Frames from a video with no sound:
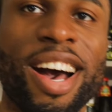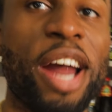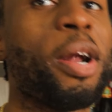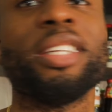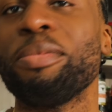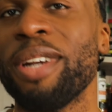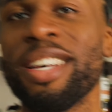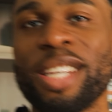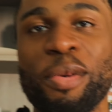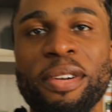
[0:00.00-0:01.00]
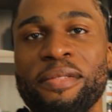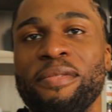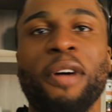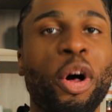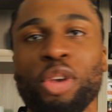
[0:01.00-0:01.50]
I don't know how to pronounce that word,
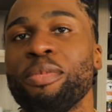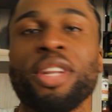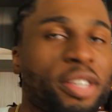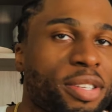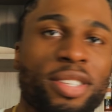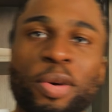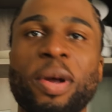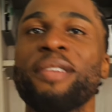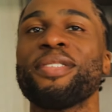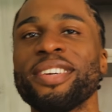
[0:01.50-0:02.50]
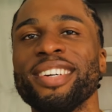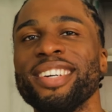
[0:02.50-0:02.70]
voluminous or whatever.